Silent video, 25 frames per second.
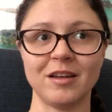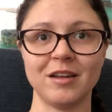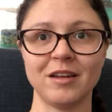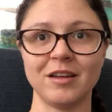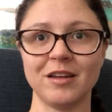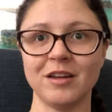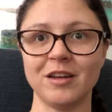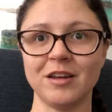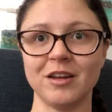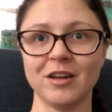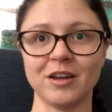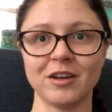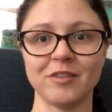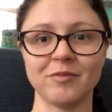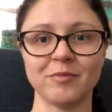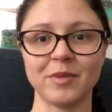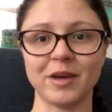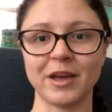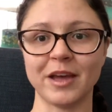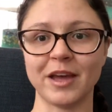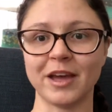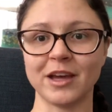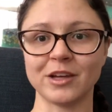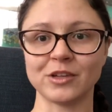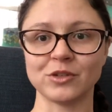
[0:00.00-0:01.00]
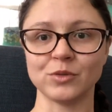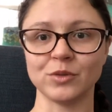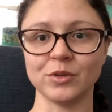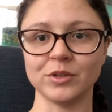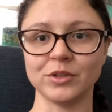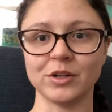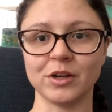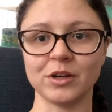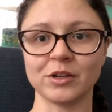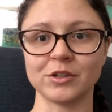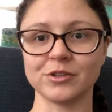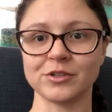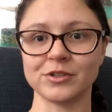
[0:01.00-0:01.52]
none of my actual
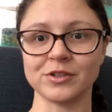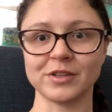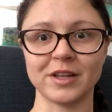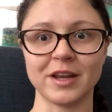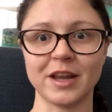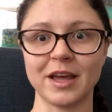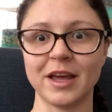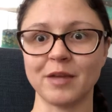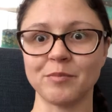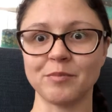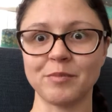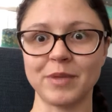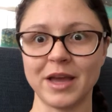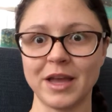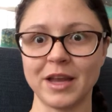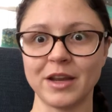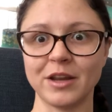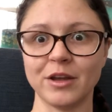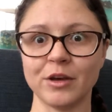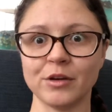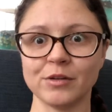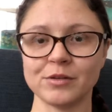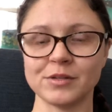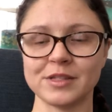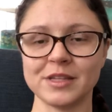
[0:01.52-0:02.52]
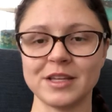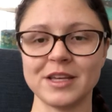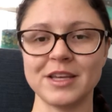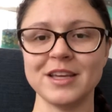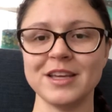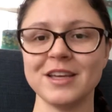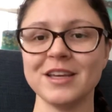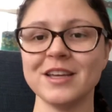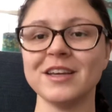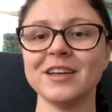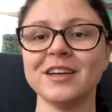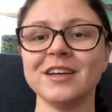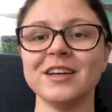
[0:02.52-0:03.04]
doctors that I pay to go
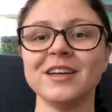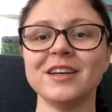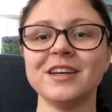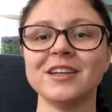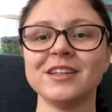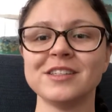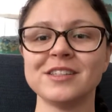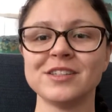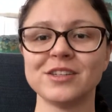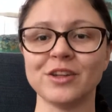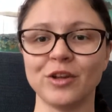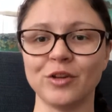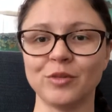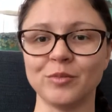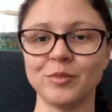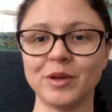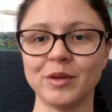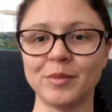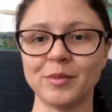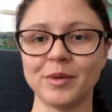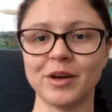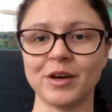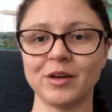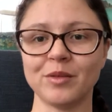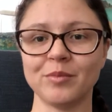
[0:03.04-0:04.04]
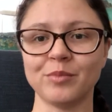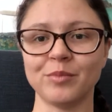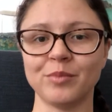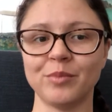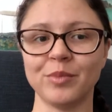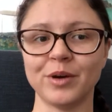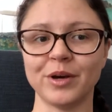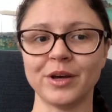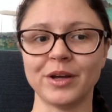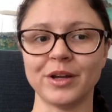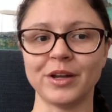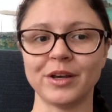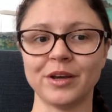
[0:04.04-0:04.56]
see told me about,
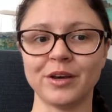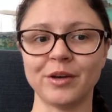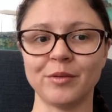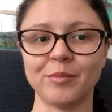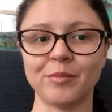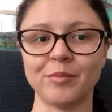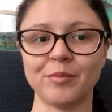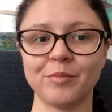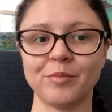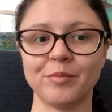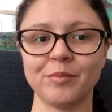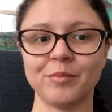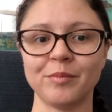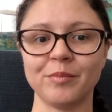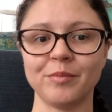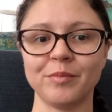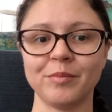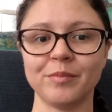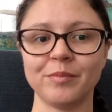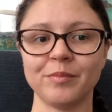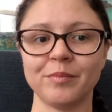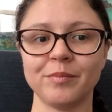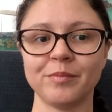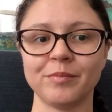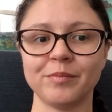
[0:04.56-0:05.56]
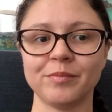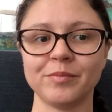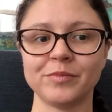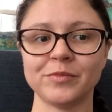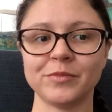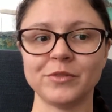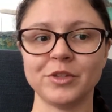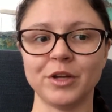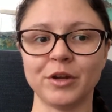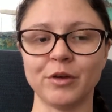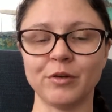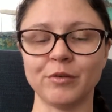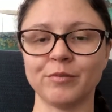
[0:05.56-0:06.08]
but
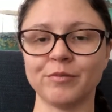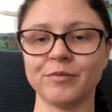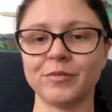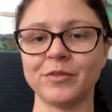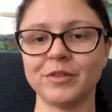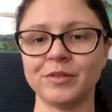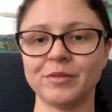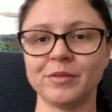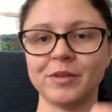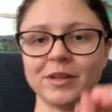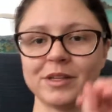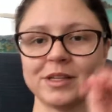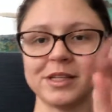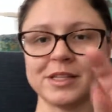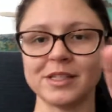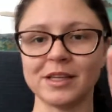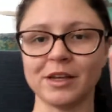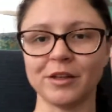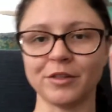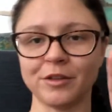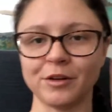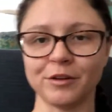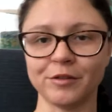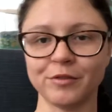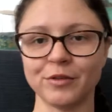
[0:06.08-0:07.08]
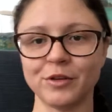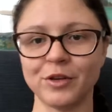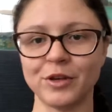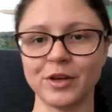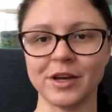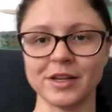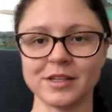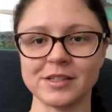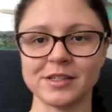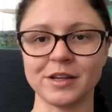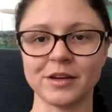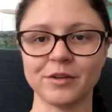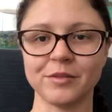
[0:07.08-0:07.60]
you know, it's out there for you
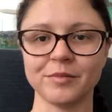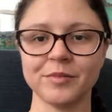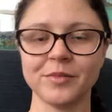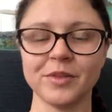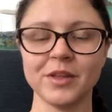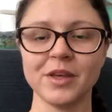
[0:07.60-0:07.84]
guys now.